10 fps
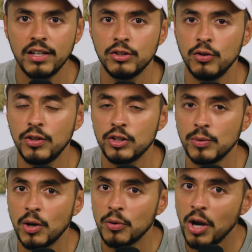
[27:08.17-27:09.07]
Two things
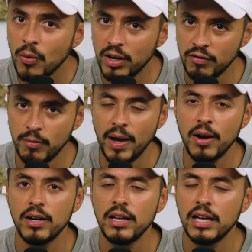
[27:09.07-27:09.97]
we don't know enough
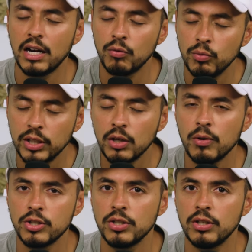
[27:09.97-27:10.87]
about. And I really
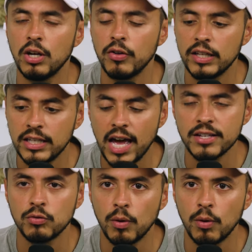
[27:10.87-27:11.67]
want you to know that yes,